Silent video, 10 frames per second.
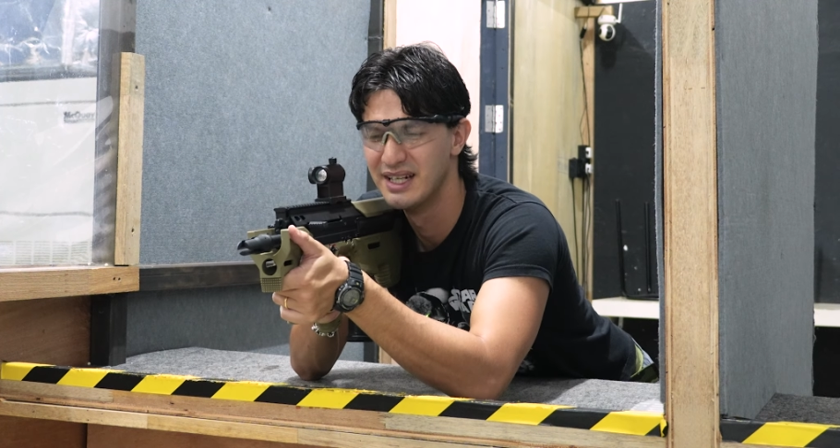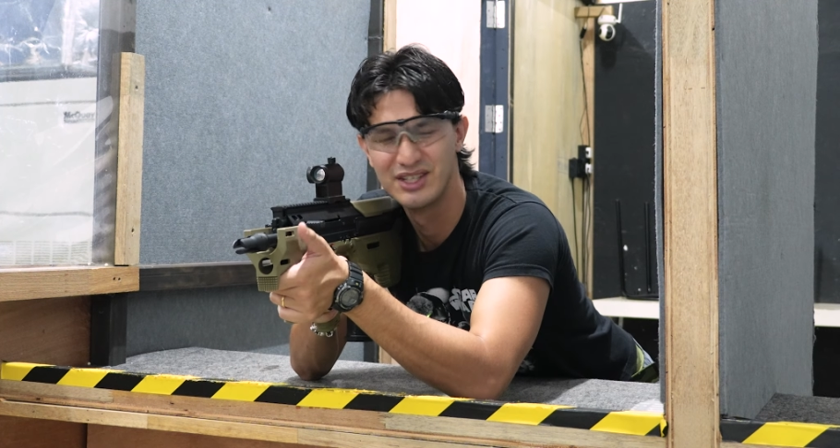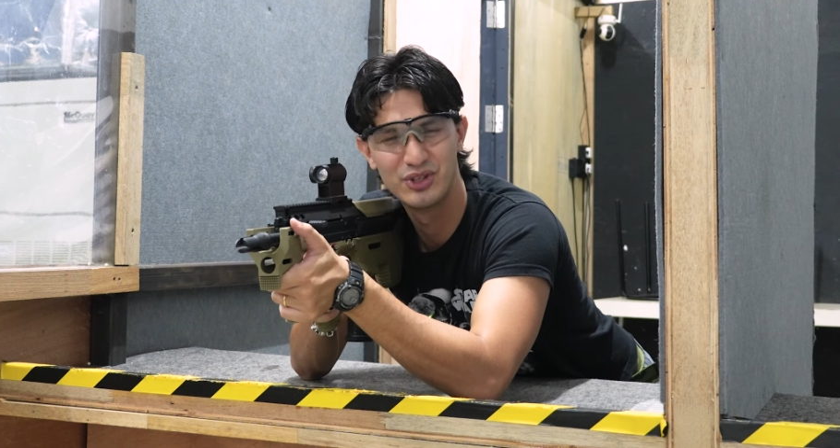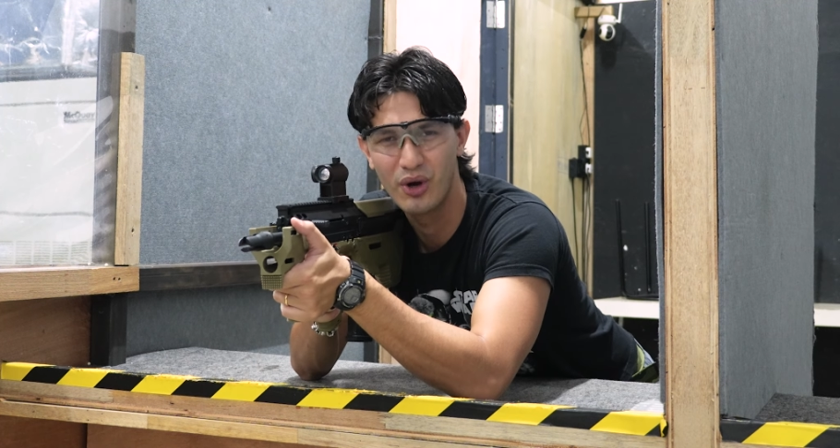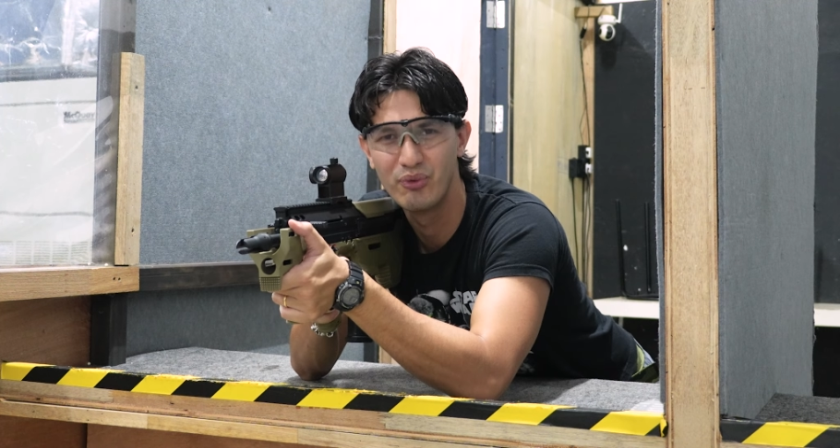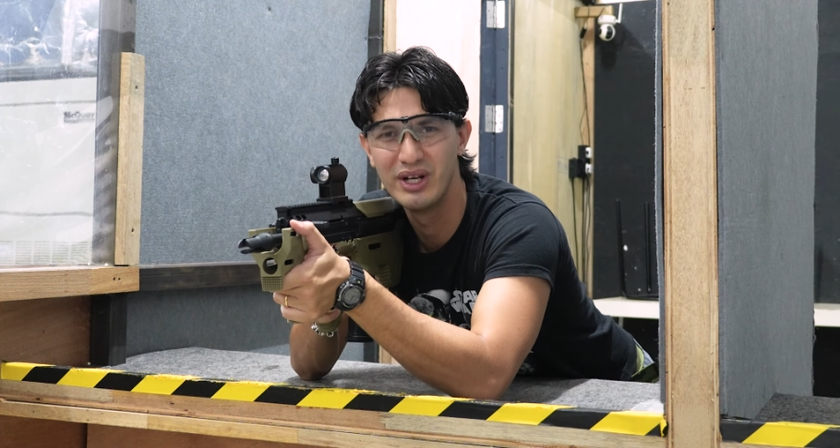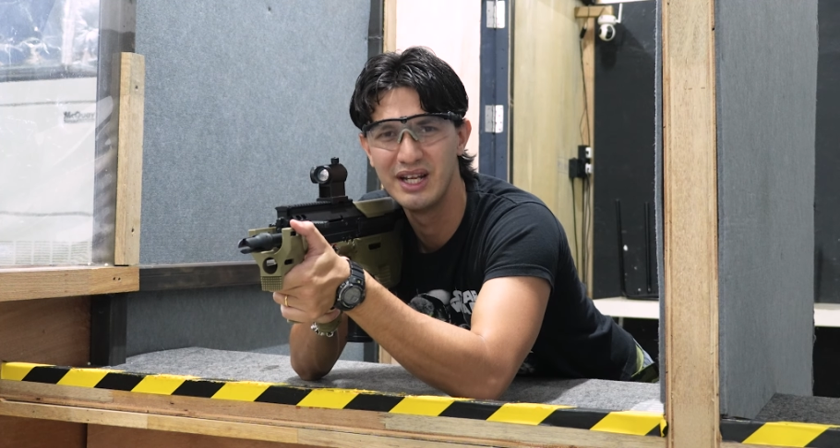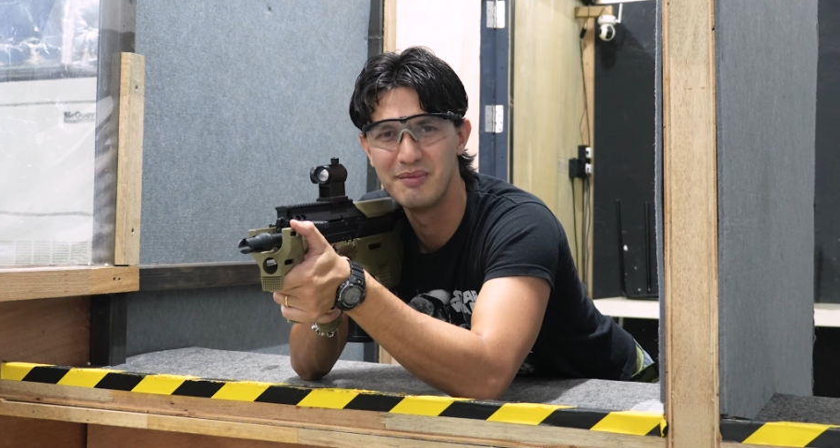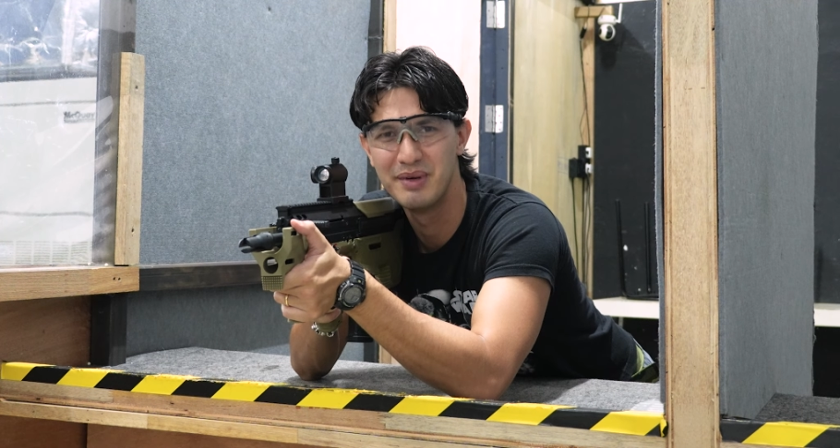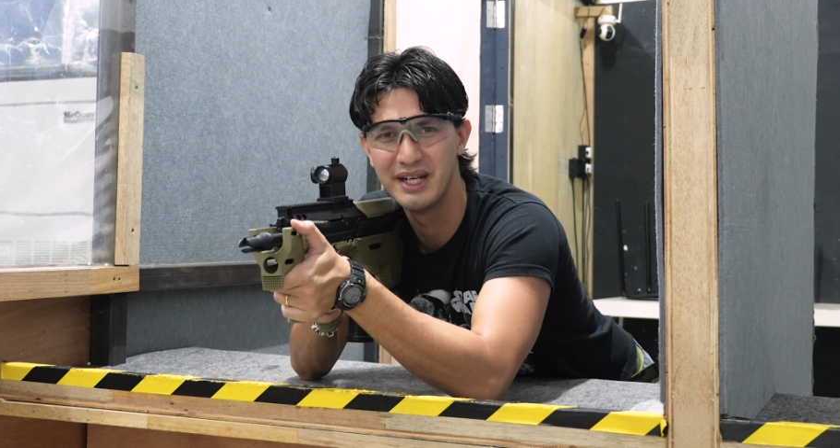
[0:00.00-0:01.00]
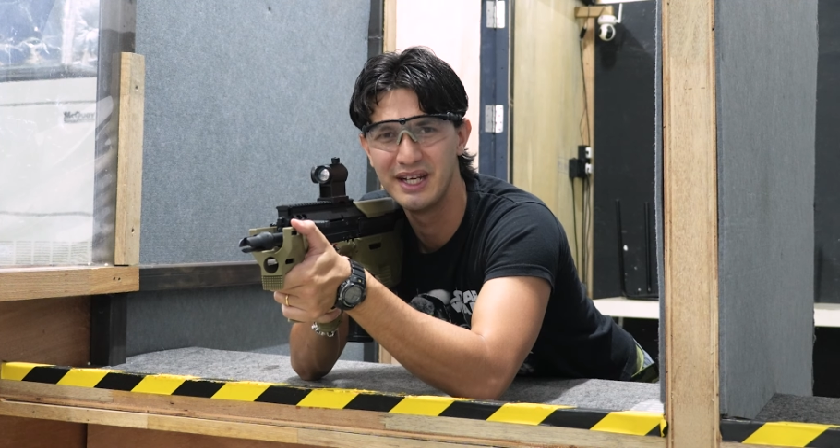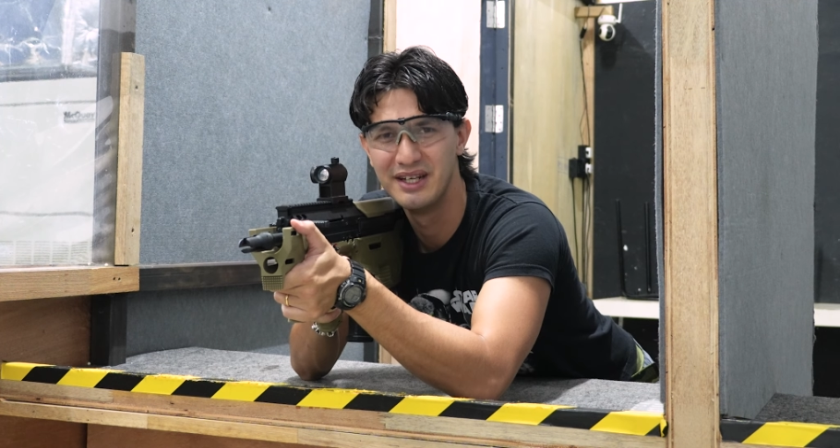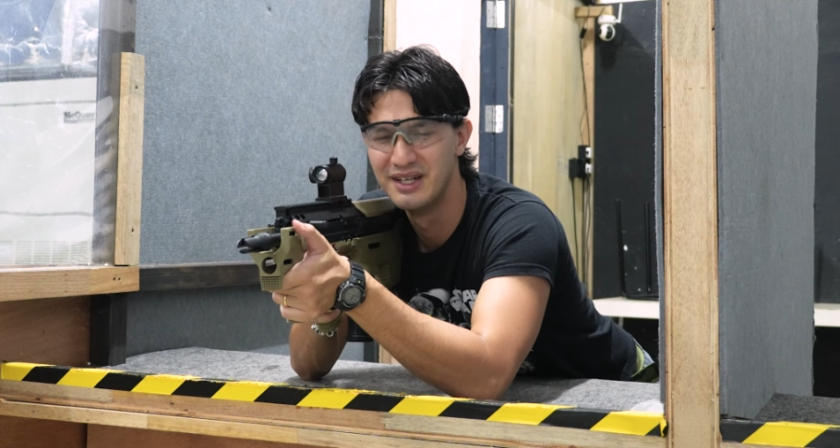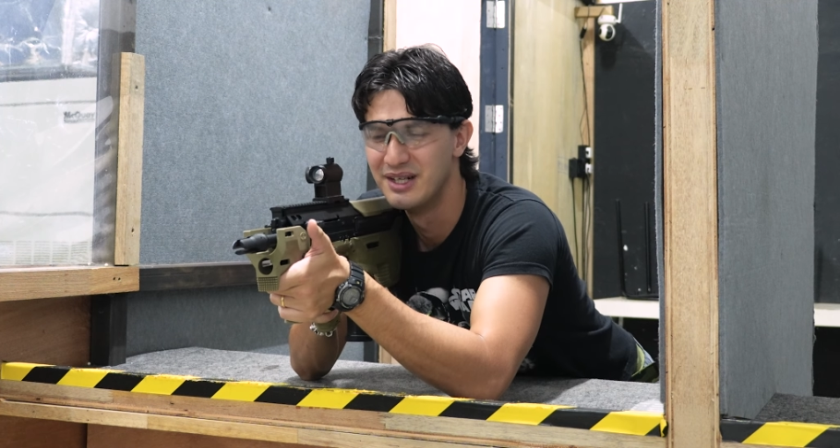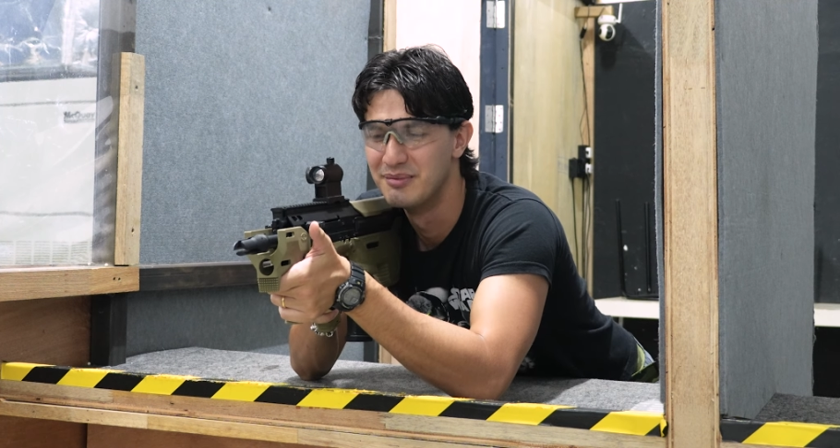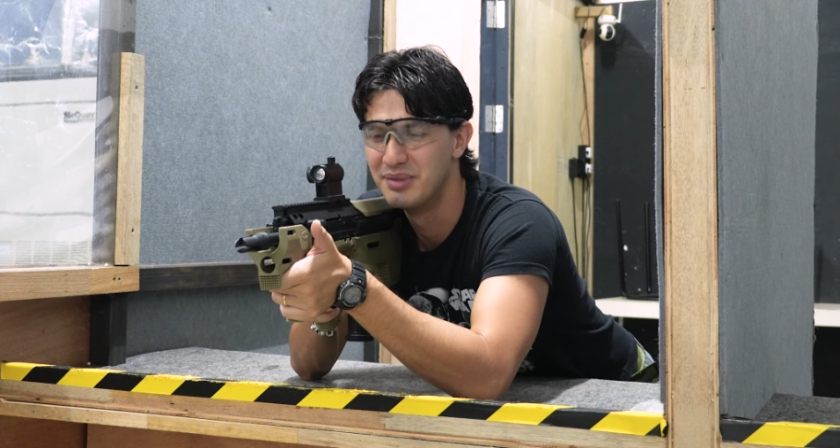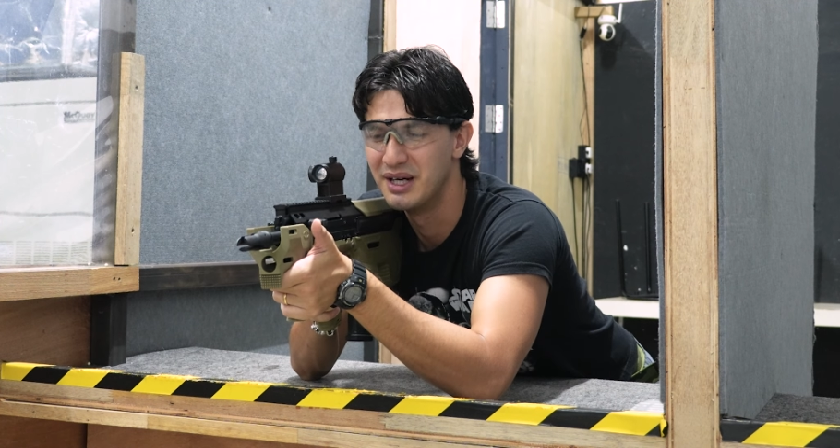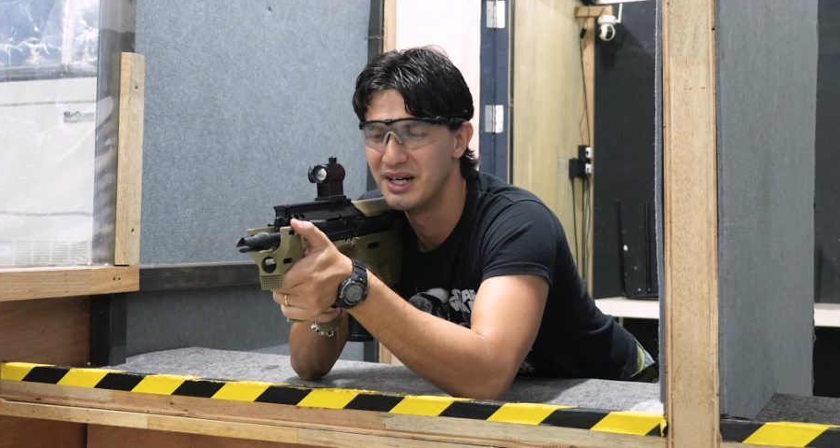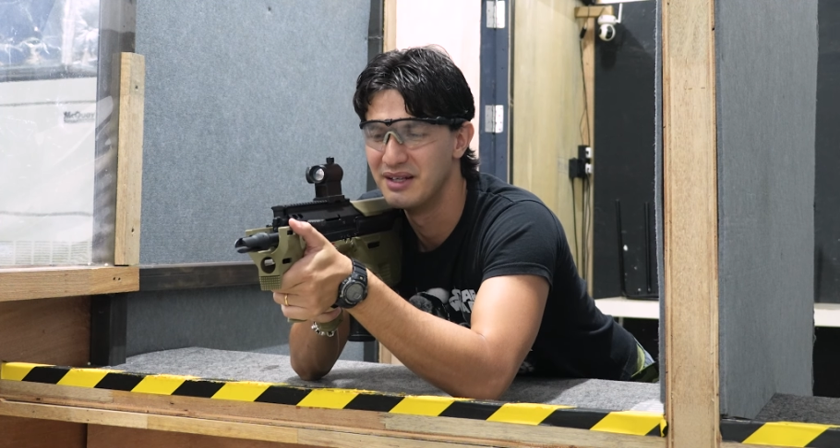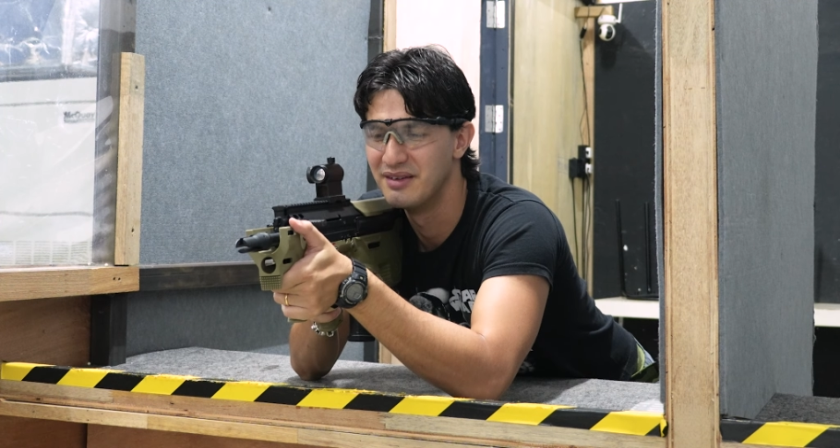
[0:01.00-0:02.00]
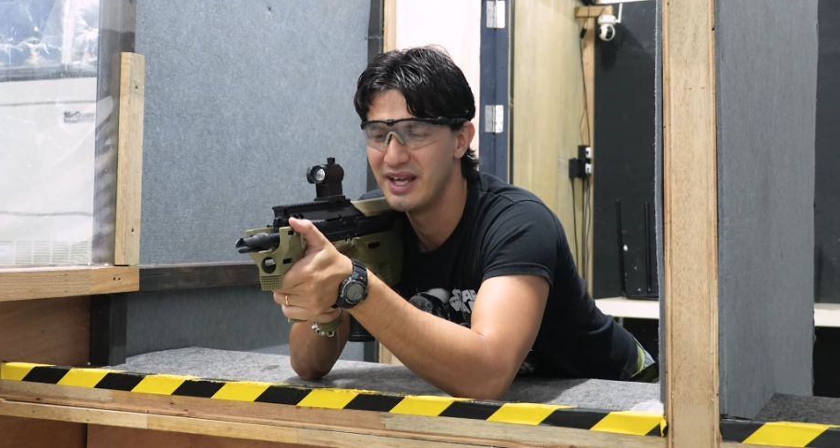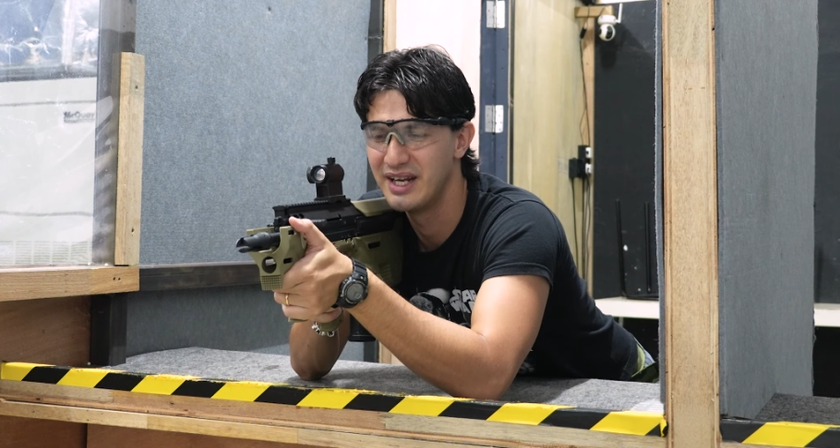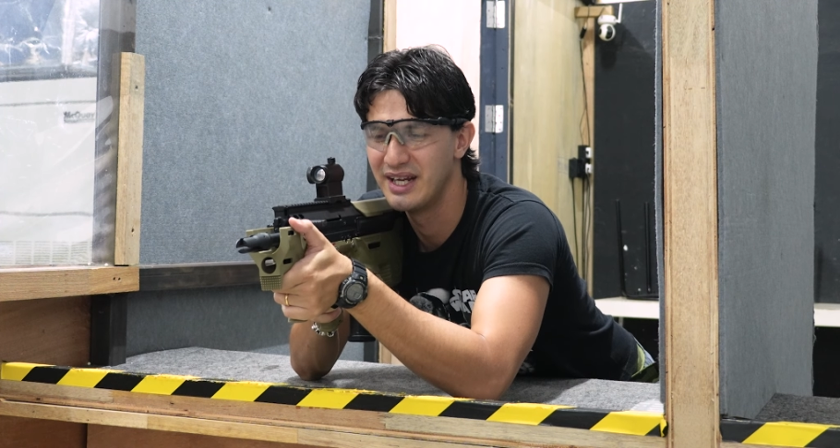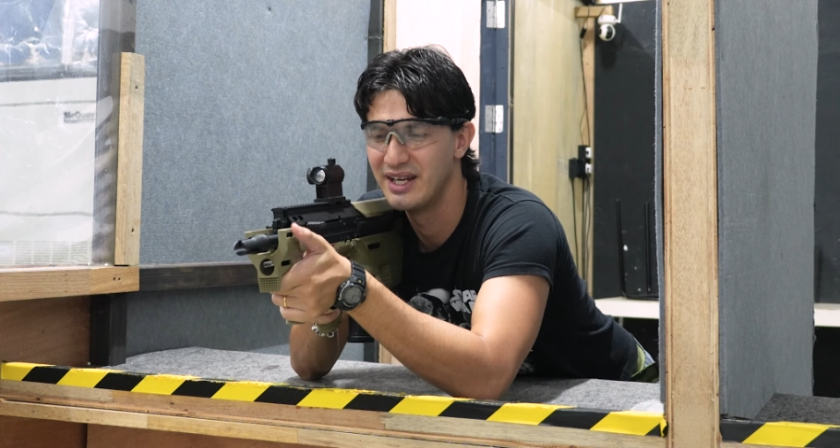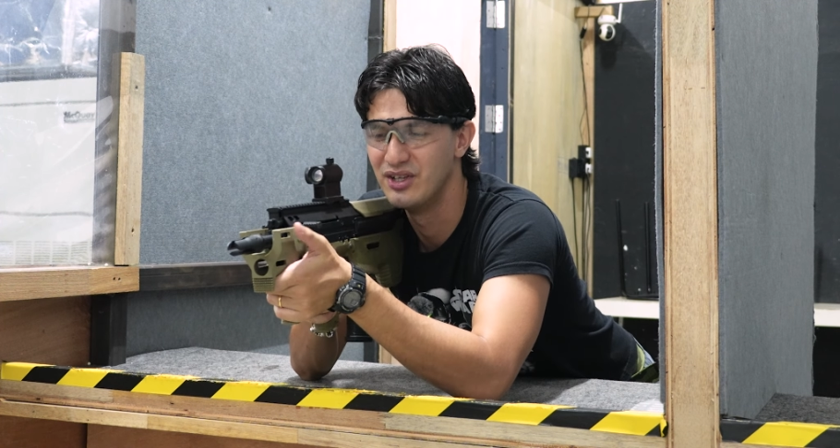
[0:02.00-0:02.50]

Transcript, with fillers: It's not really a biggie, but then again,